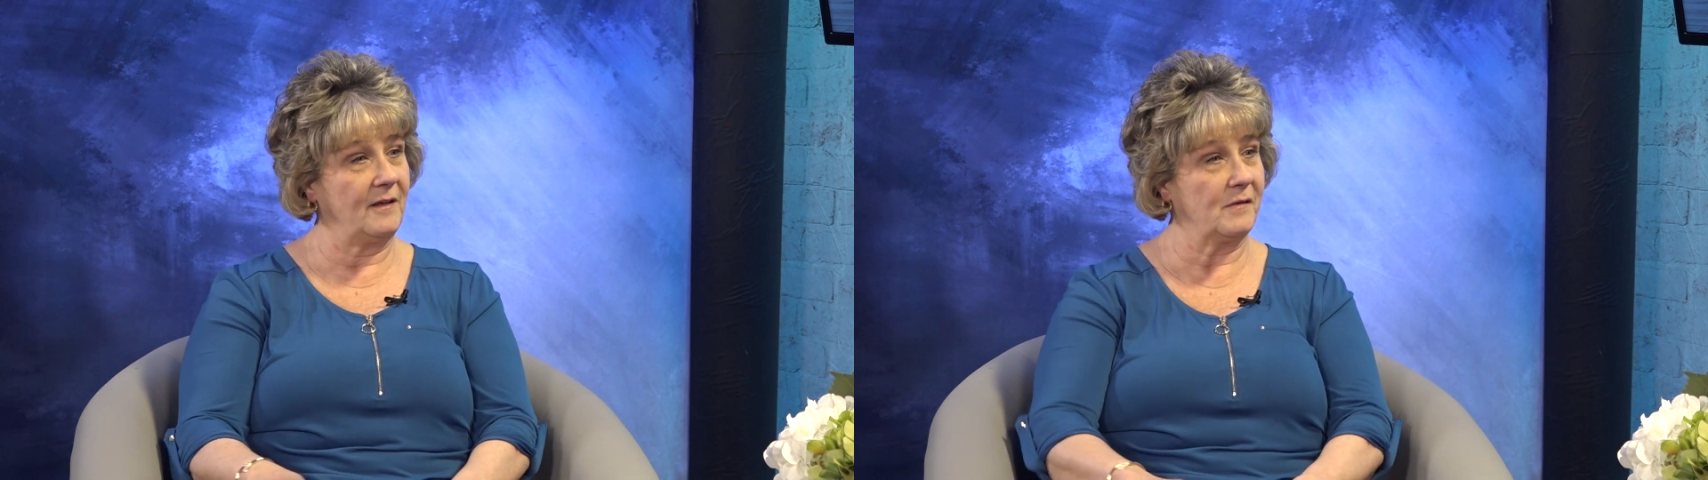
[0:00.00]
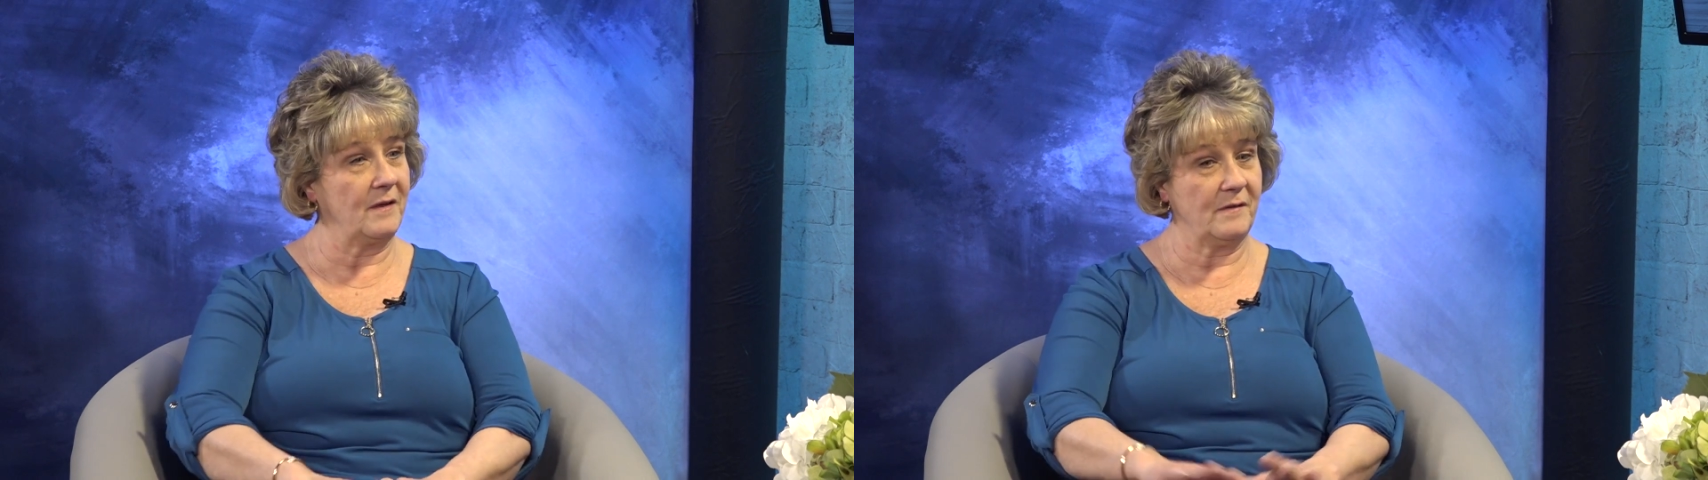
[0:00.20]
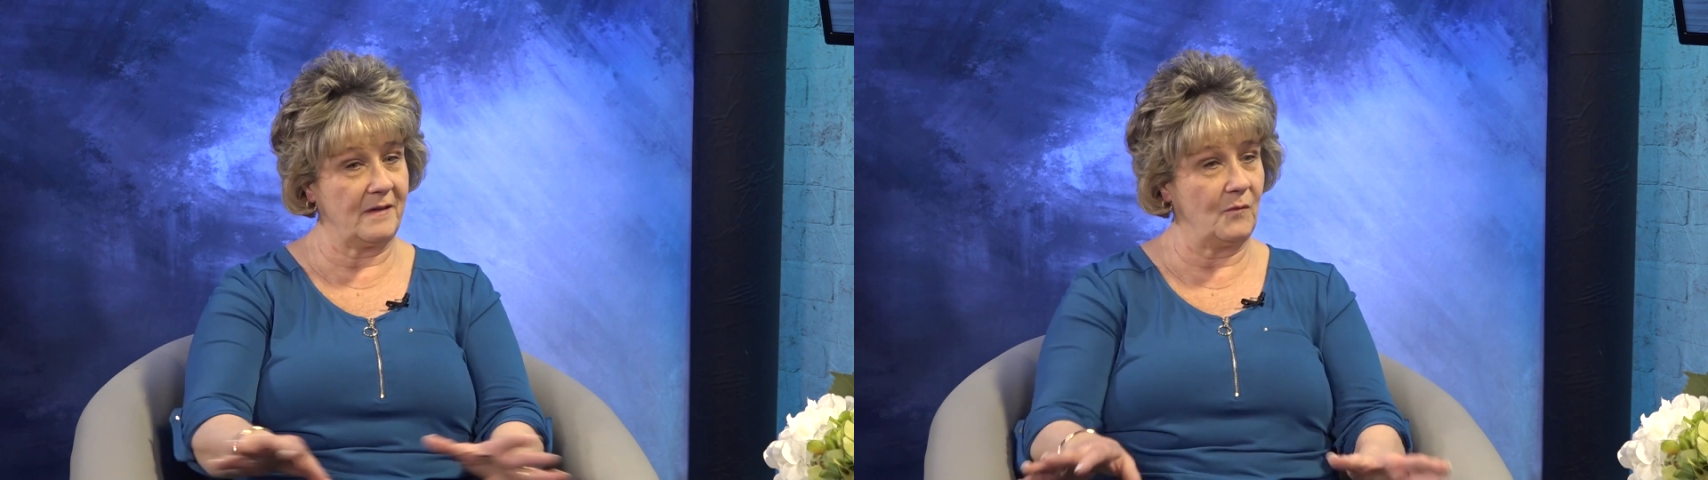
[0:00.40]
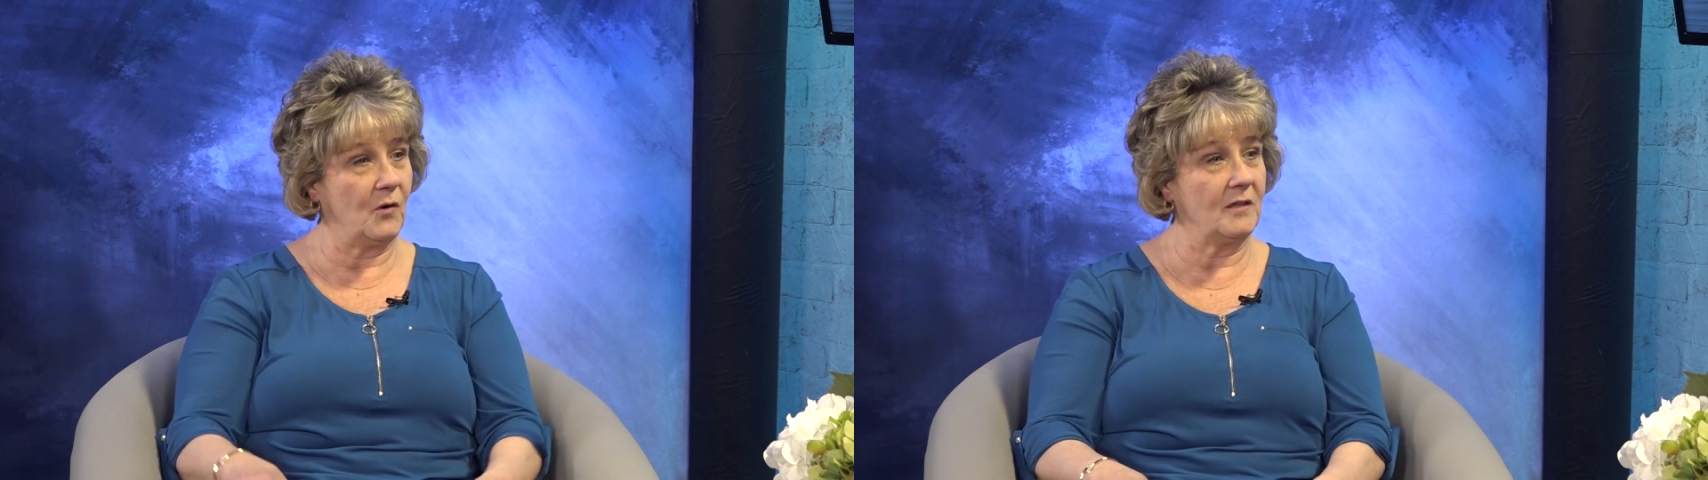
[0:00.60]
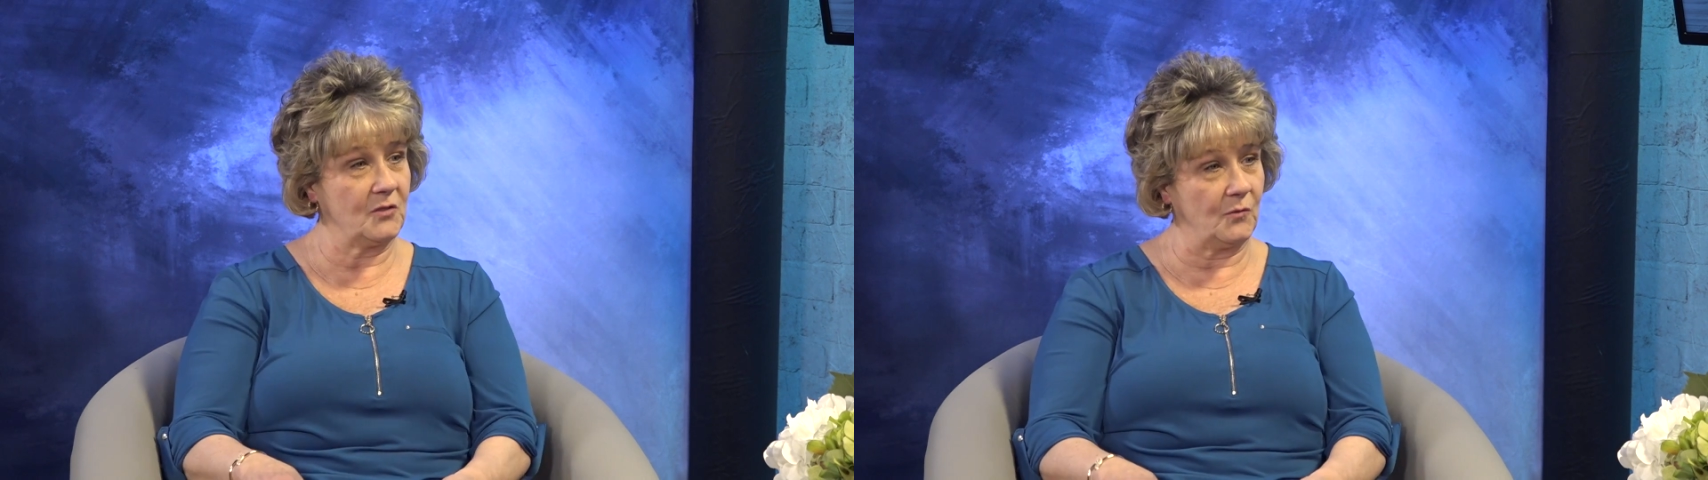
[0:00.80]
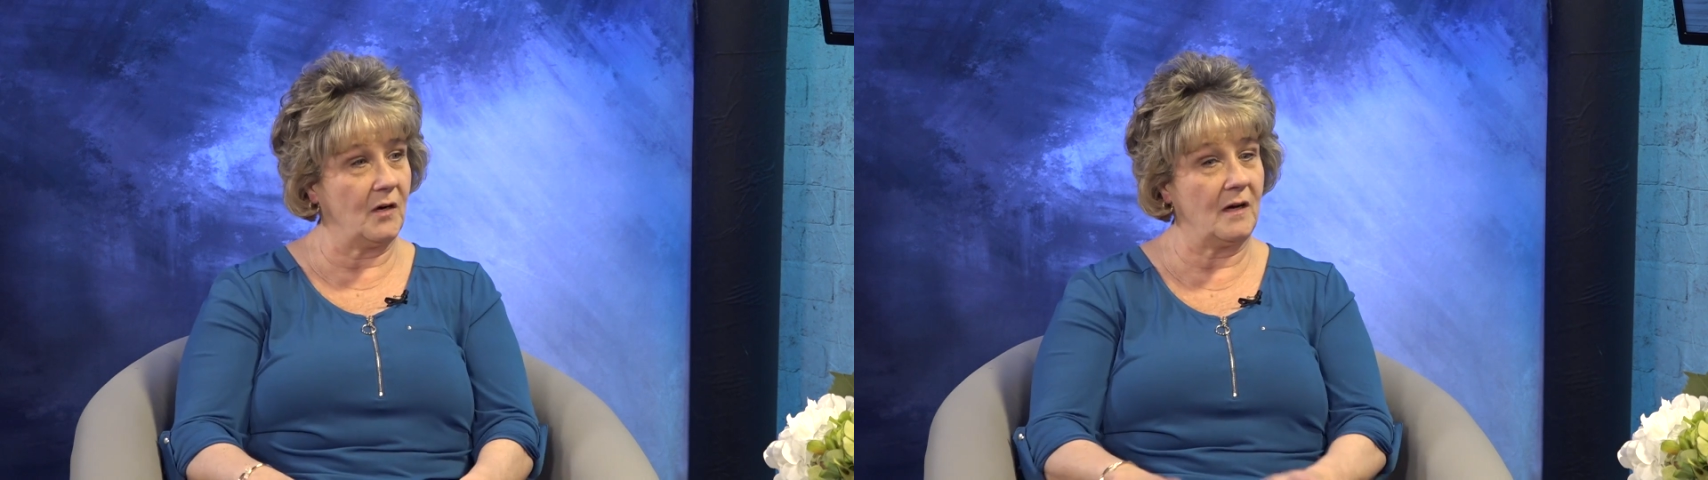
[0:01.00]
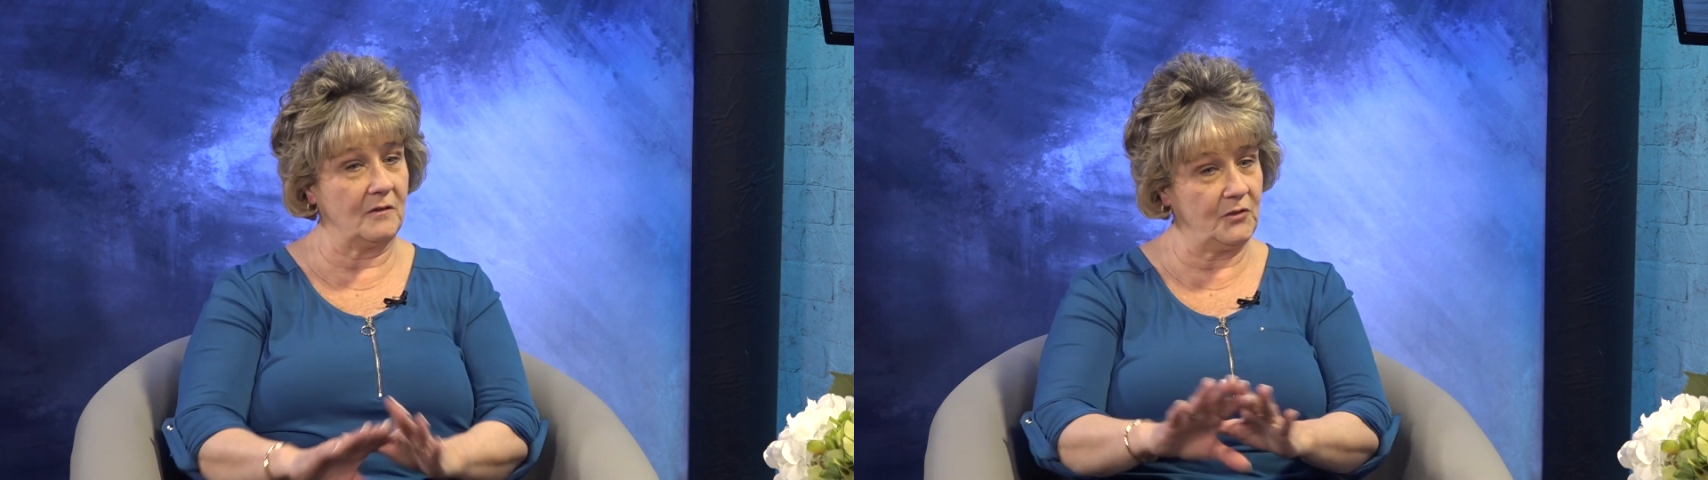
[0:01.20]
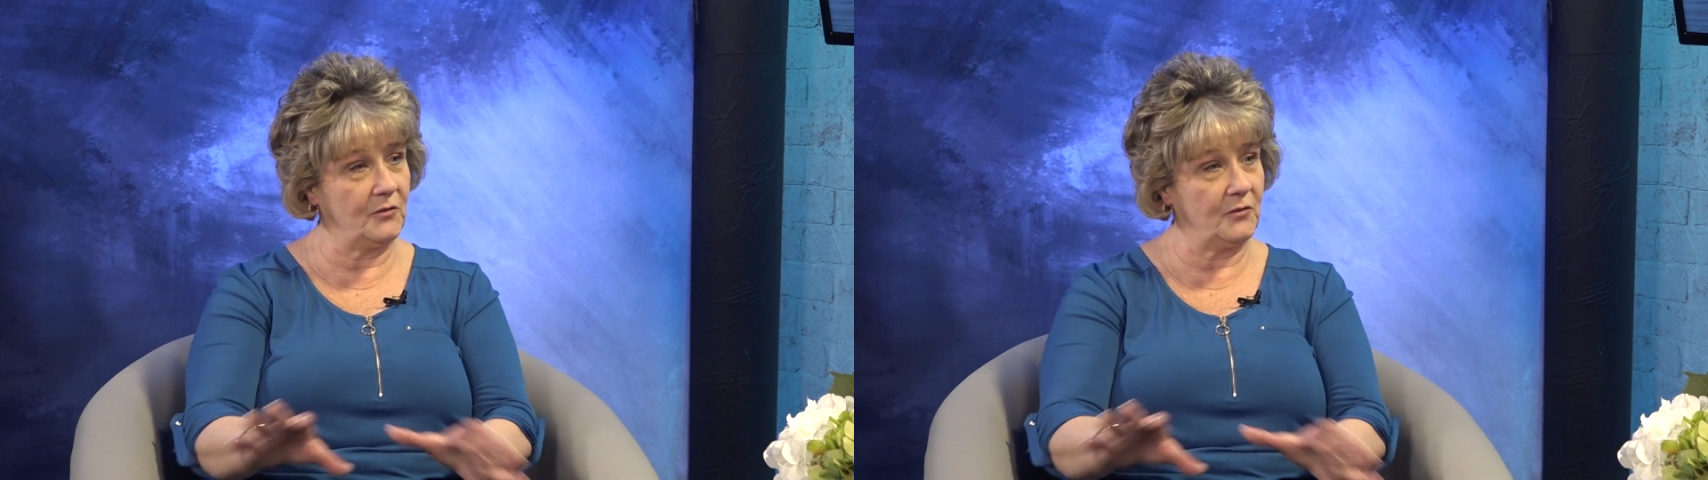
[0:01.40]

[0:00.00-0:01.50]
existing wall-to-wall,